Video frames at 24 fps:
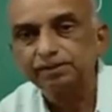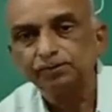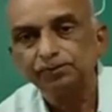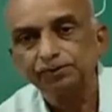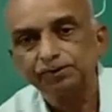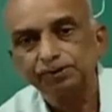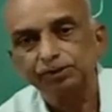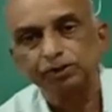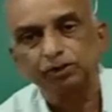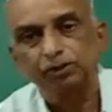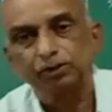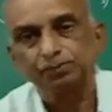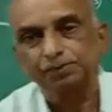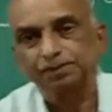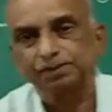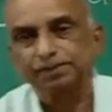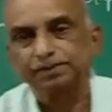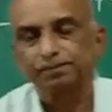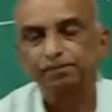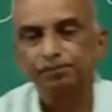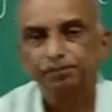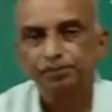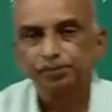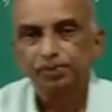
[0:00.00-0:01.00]
stops.
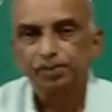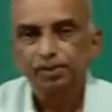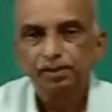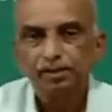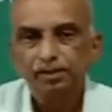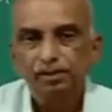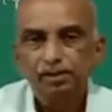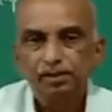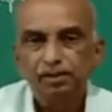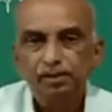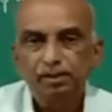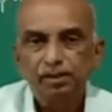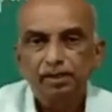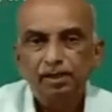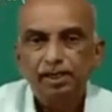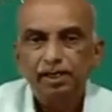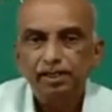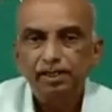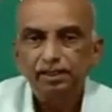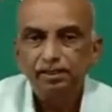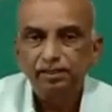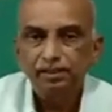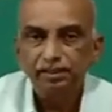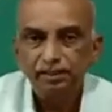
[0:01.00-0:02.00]

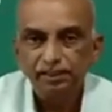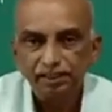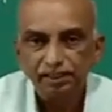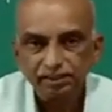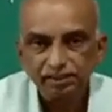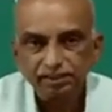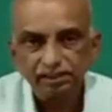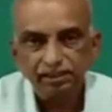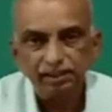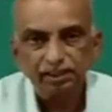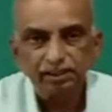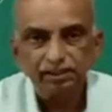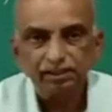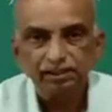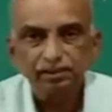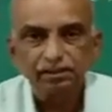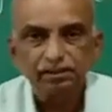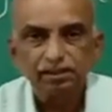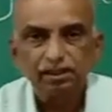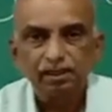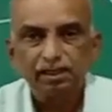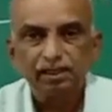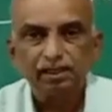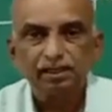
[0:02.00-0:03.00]
And next the
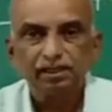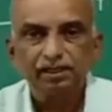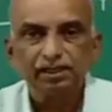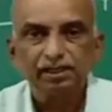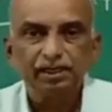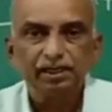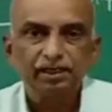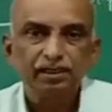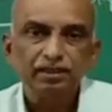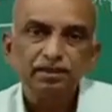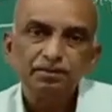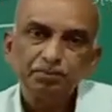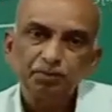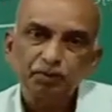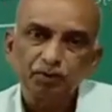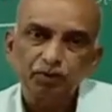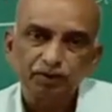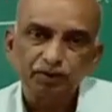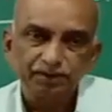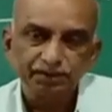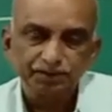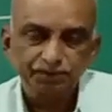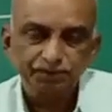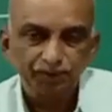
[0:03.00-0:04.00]
RNA and
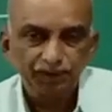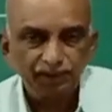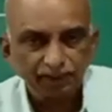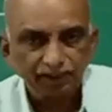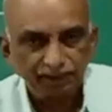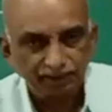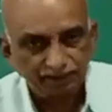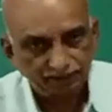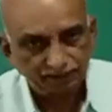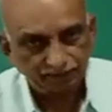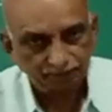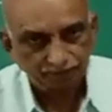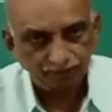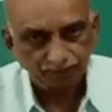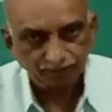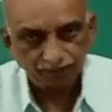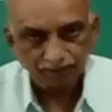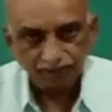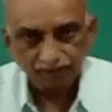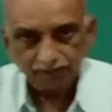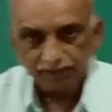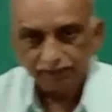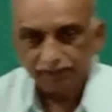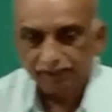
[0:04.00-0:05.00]
proteins will continue.
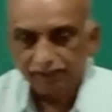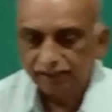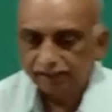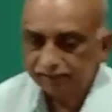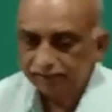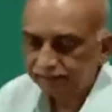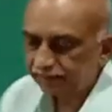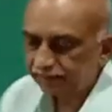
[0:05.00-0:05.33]
That is